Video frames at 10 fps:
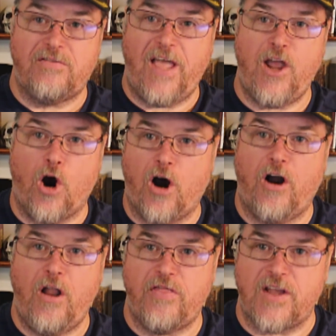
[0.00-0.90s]
They
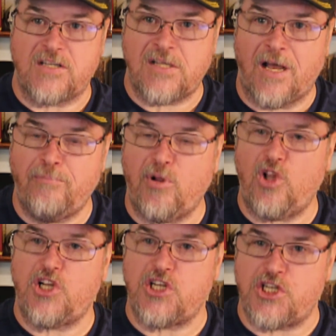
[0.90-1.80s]
are the
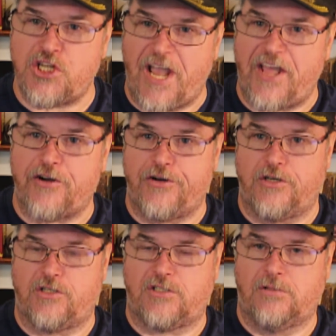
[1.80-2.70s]
temple
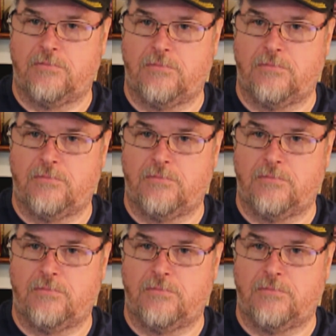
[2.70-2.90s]
janitors.